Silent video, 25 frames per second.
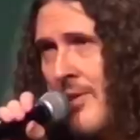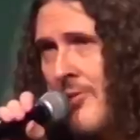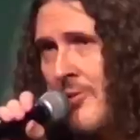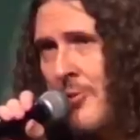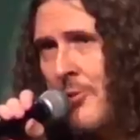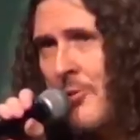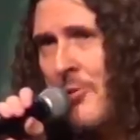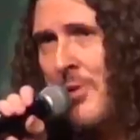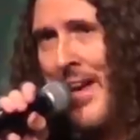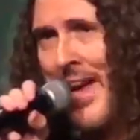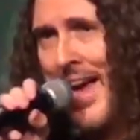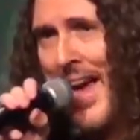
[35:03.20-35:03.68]

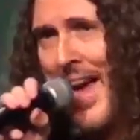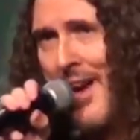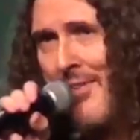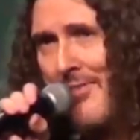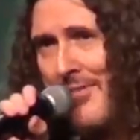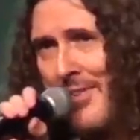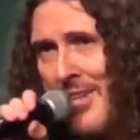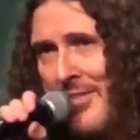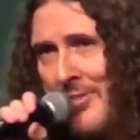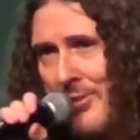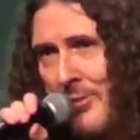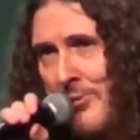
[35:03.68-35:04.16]
about two and a
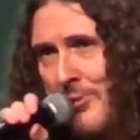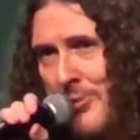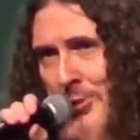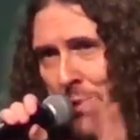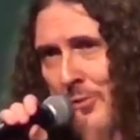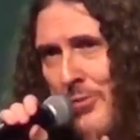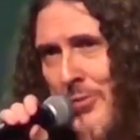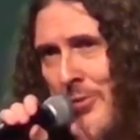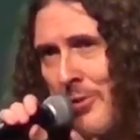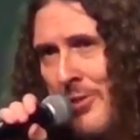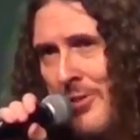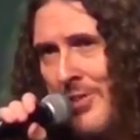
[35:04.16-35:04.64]
half days. It was
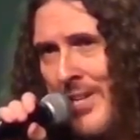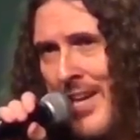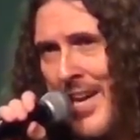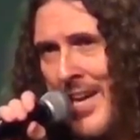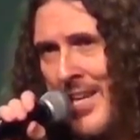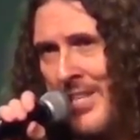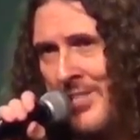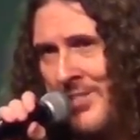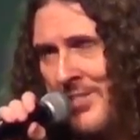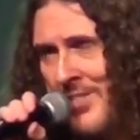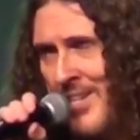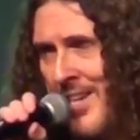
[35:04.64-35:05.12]
two full
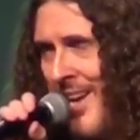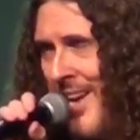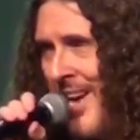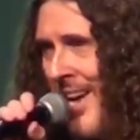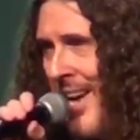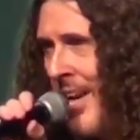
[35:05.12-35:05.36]
days,